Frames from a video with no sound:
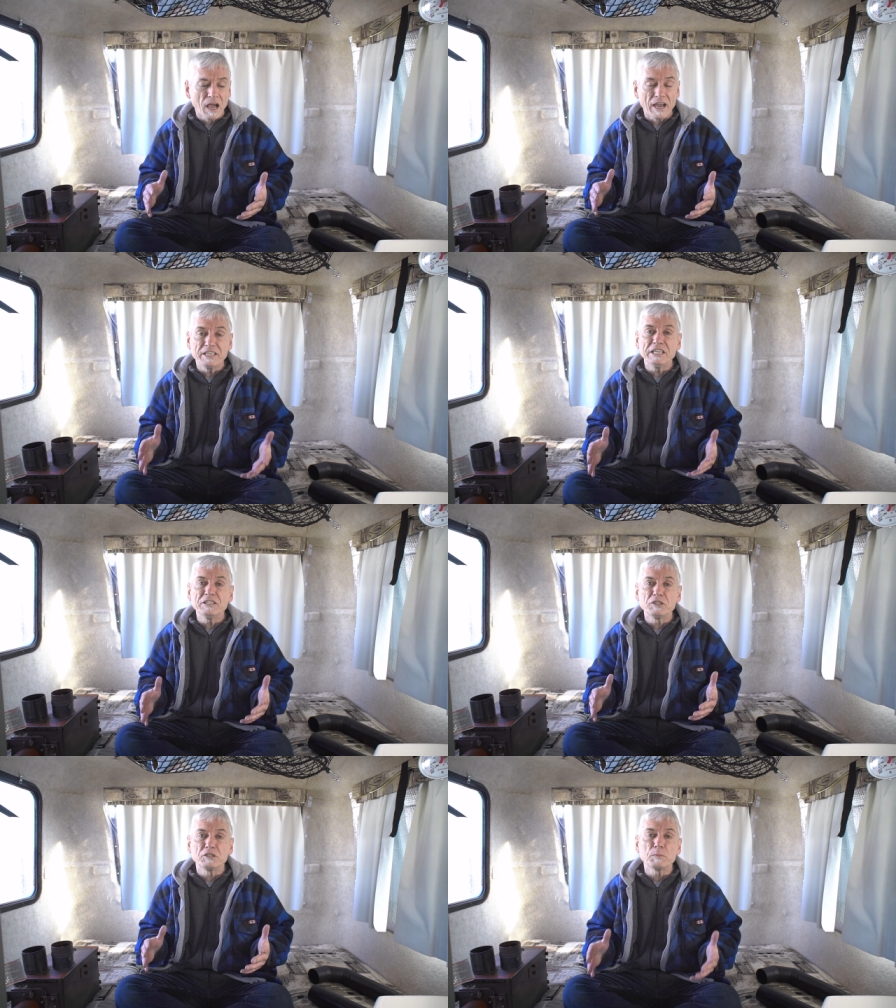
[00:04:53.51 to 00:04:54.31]
I
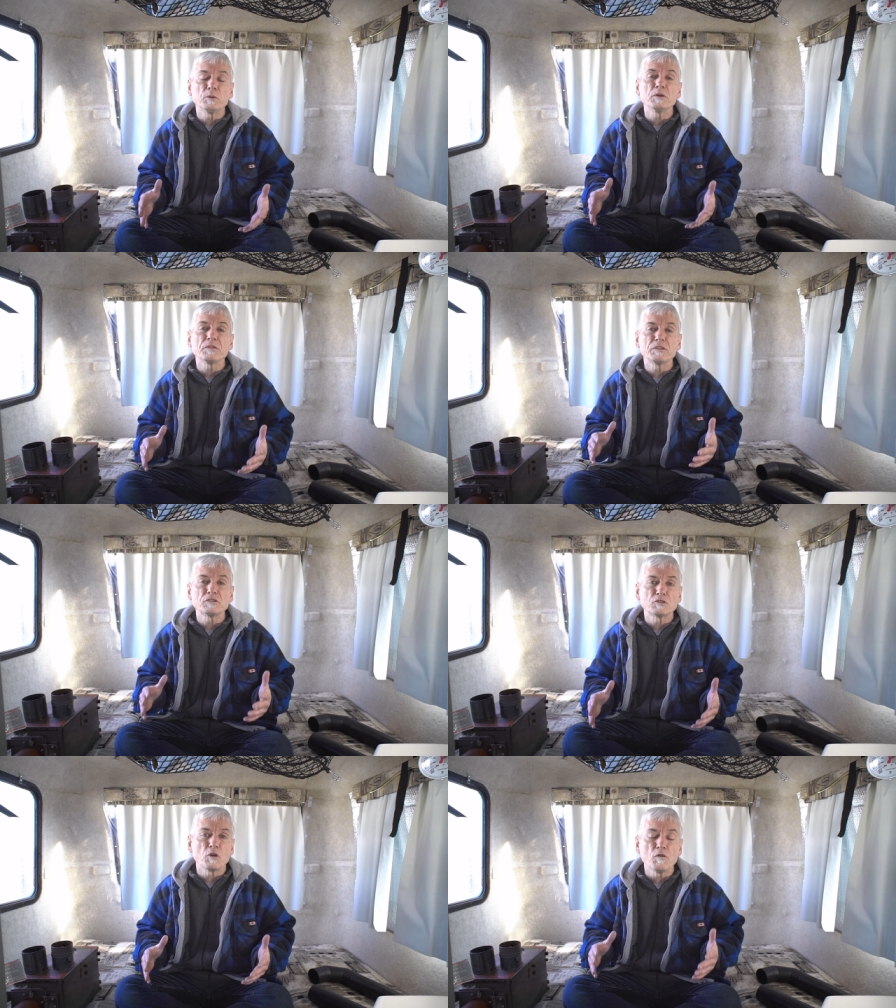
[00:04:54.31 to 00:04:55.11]
need to put the
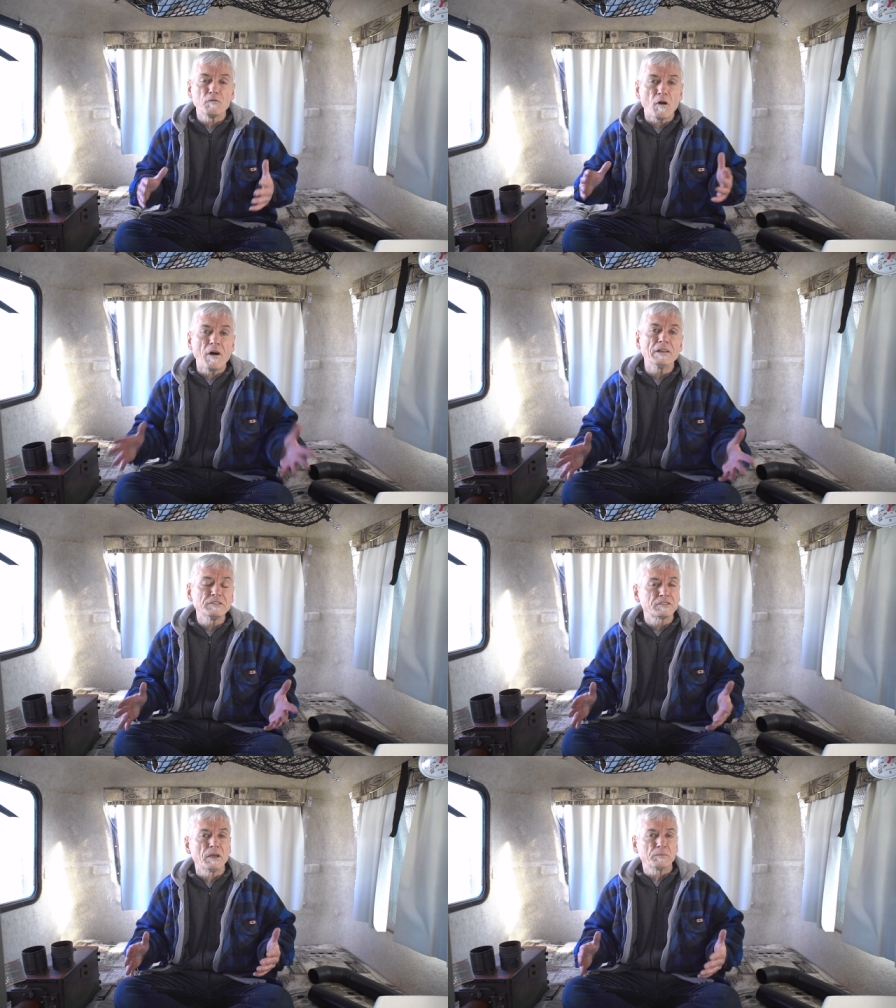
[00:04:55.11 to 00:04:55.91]
stove on
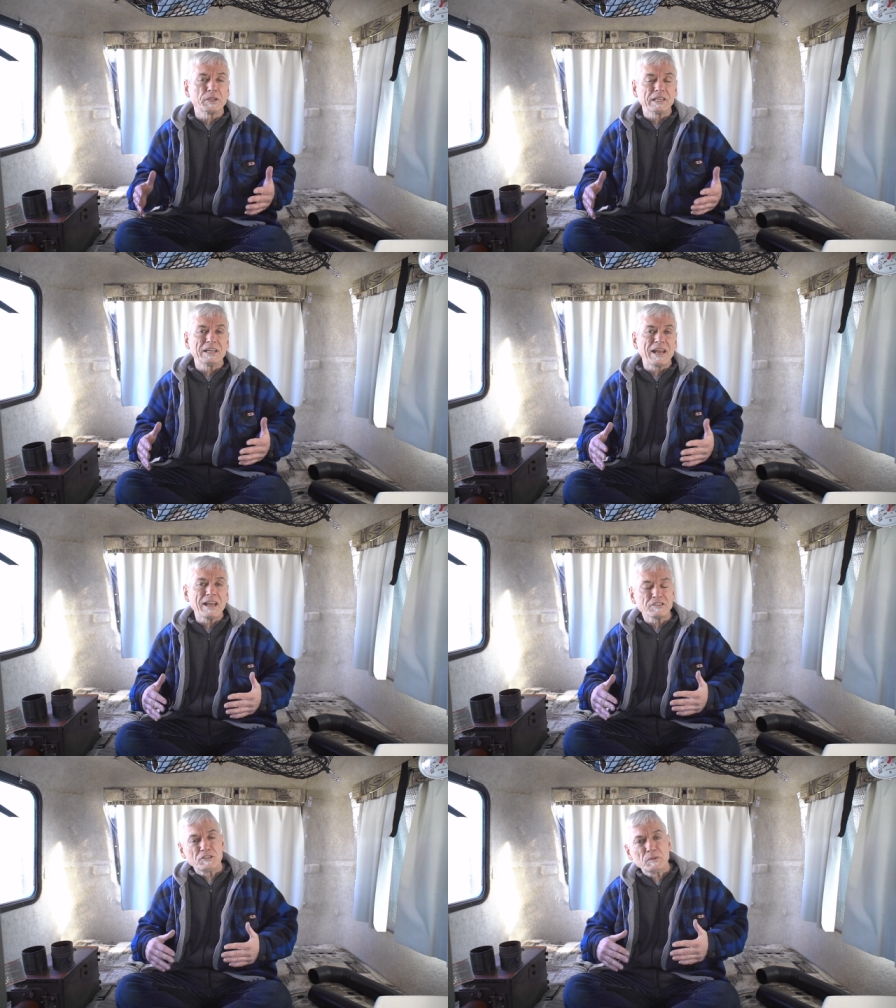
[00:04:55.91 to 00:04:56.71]
something and it
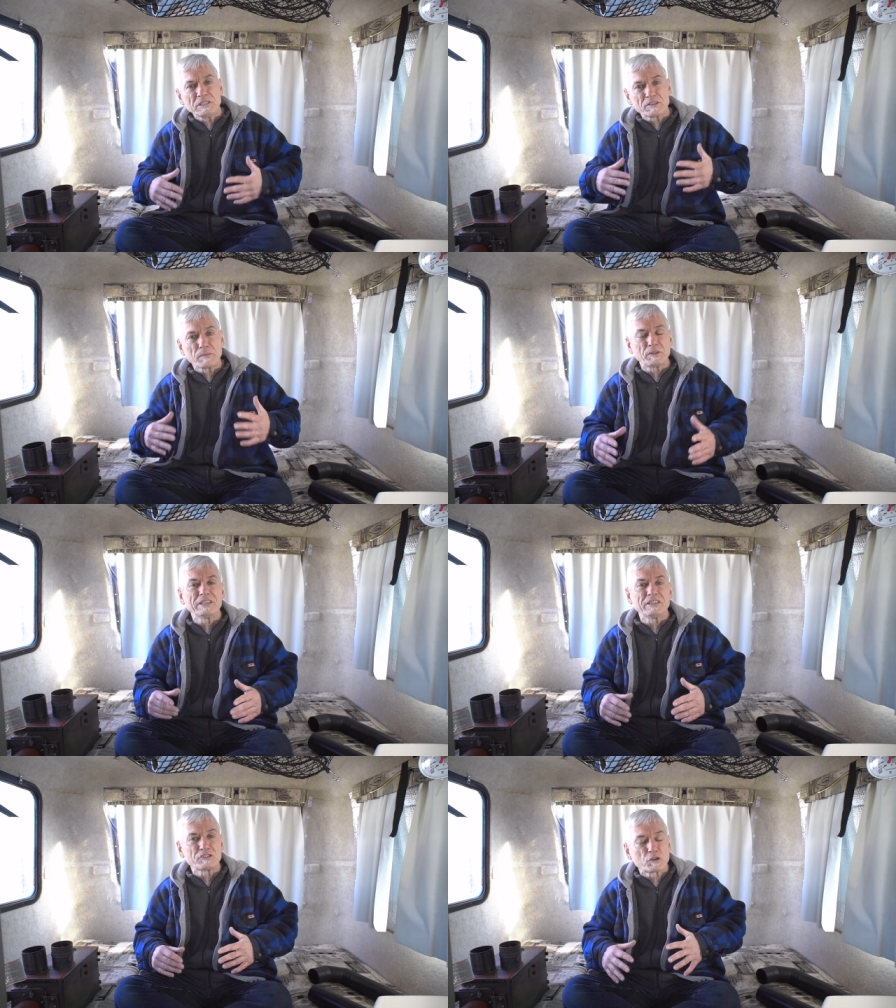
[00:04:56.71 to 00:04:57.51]
has to be
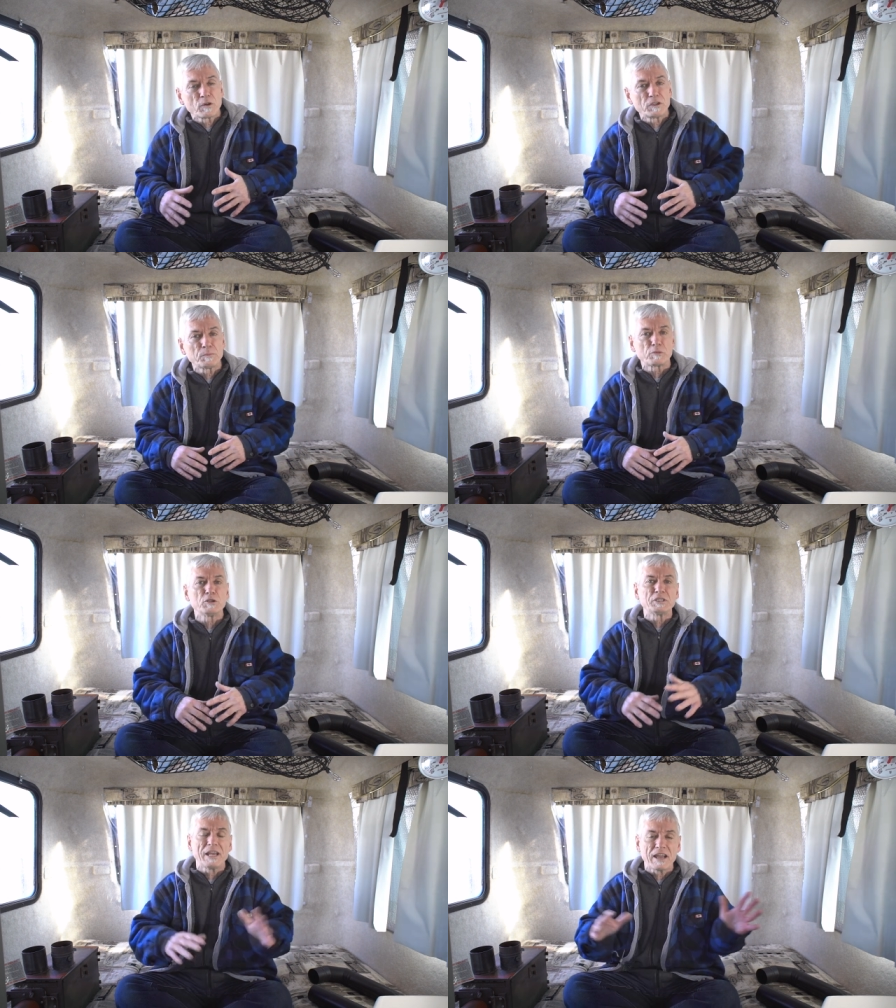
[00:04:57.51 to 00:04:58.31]
something that's going to
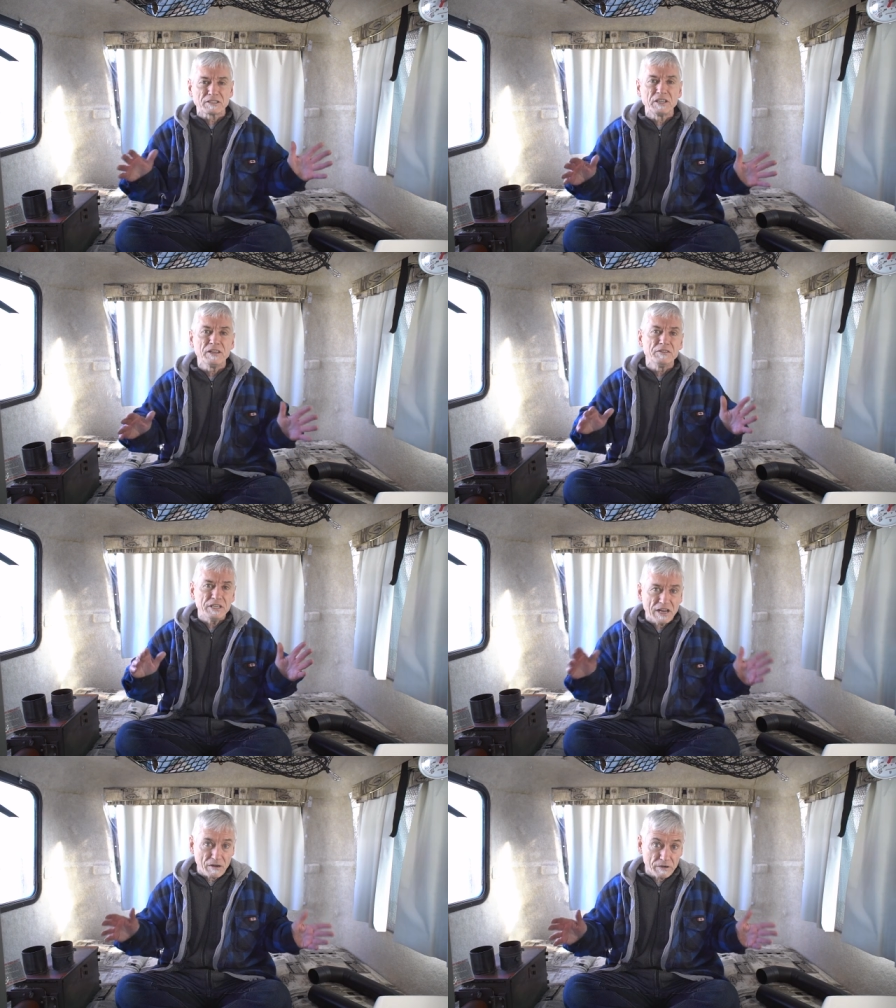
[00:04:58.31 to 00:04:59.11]
protect
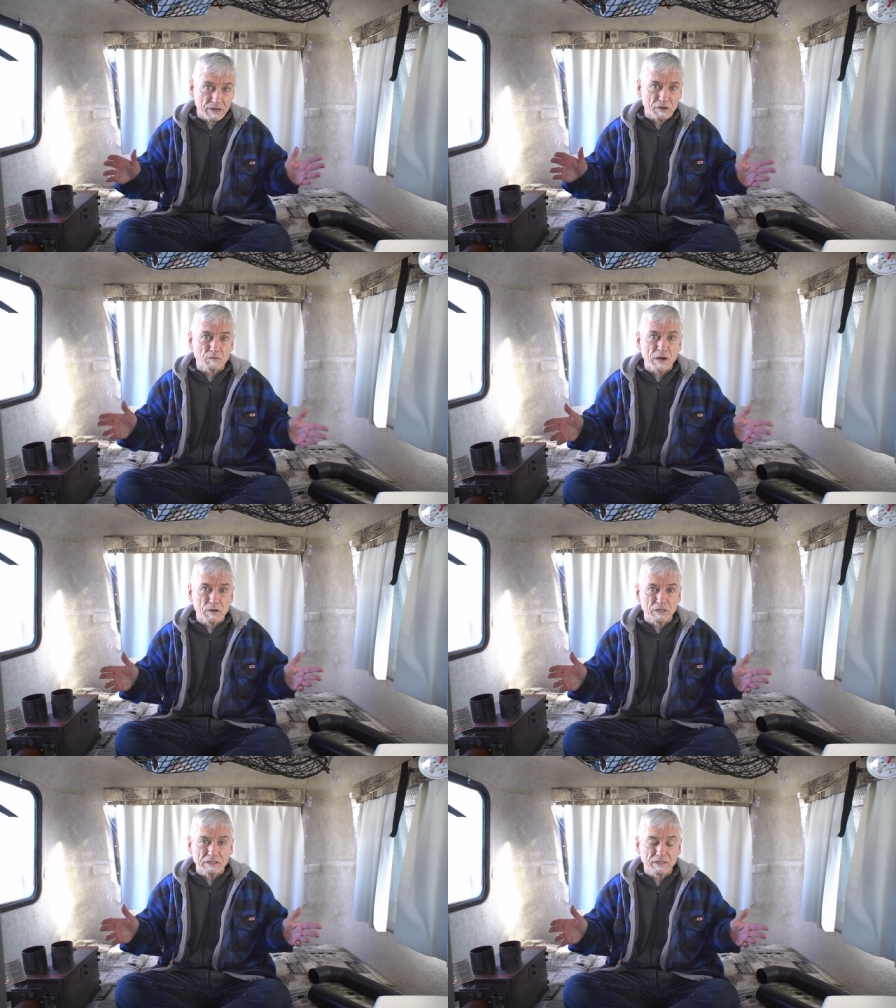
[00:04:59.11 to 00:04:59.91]
the area
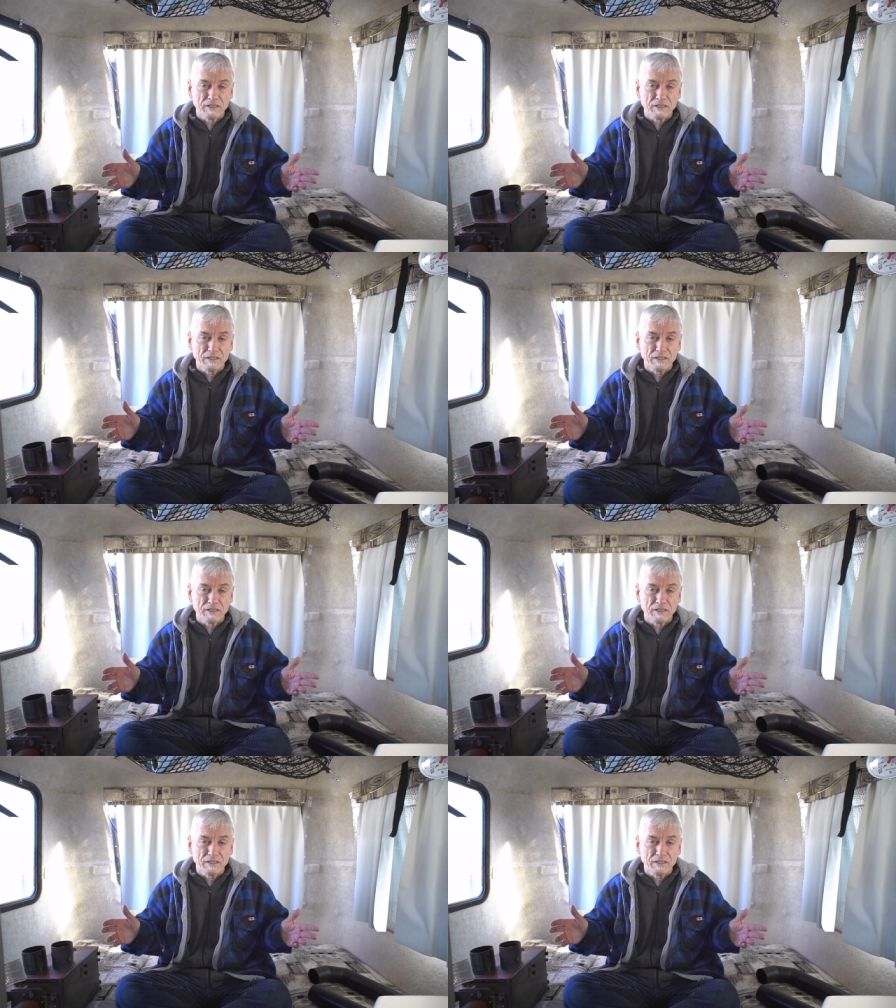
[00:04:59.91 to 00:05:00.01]
around it.